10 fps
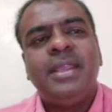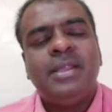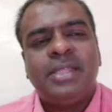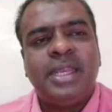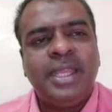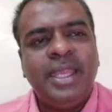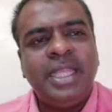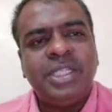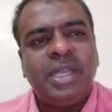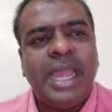The
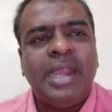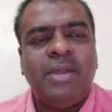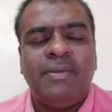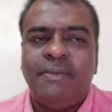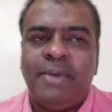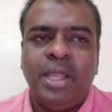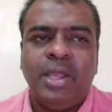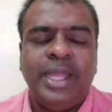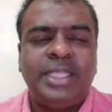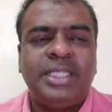regression line of y
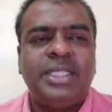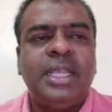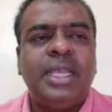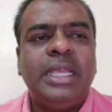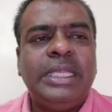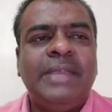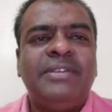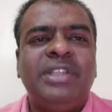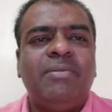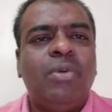on x gives
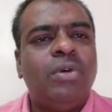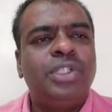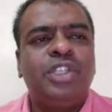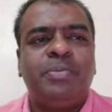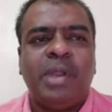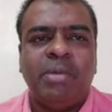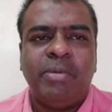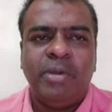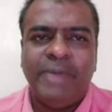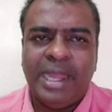the most
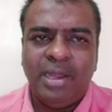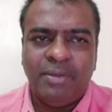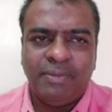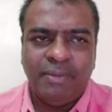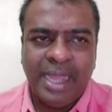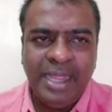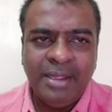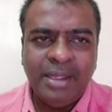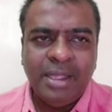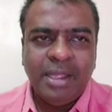probable value of y
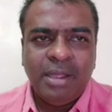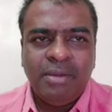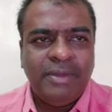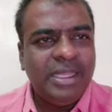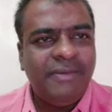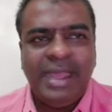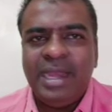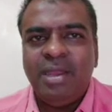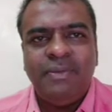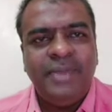when the
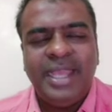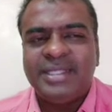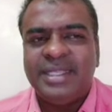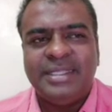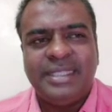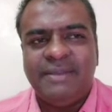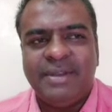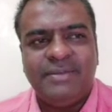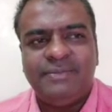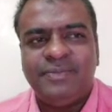value of x is given.
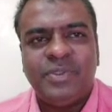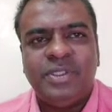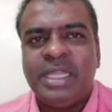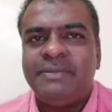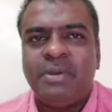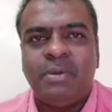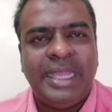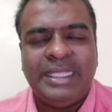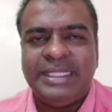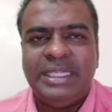Therefore, y
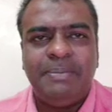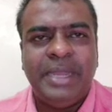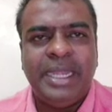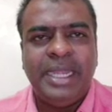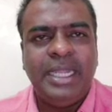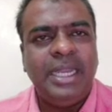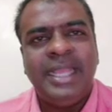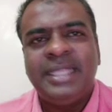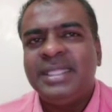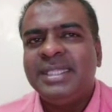is dependent,
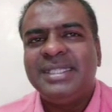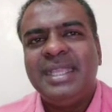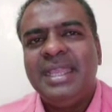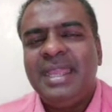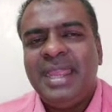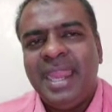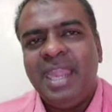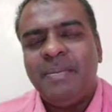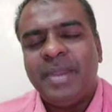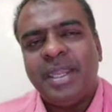x is
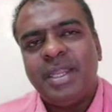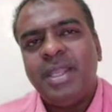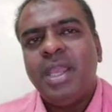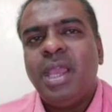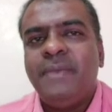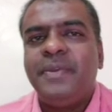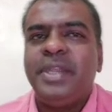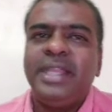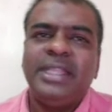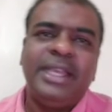independent. If you
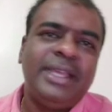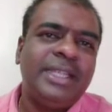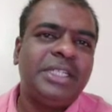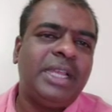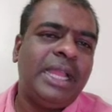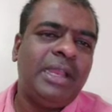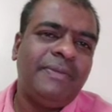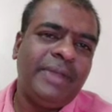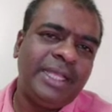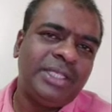take the regression line
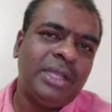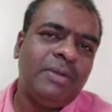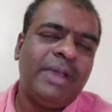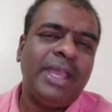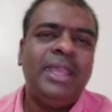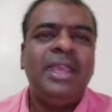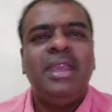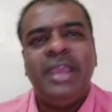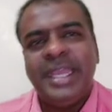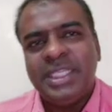of x on y,
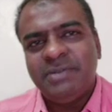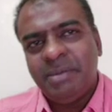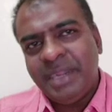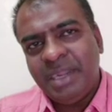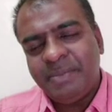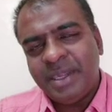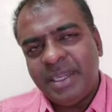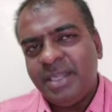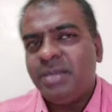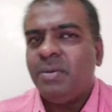x will be
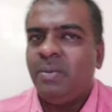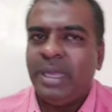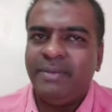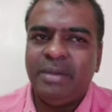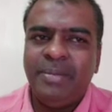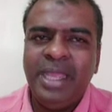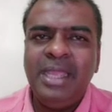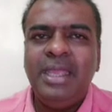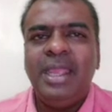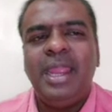dependent, y will
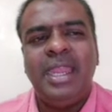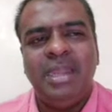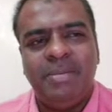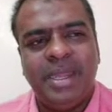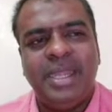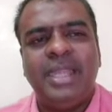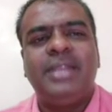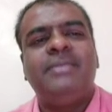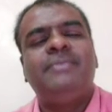be independent.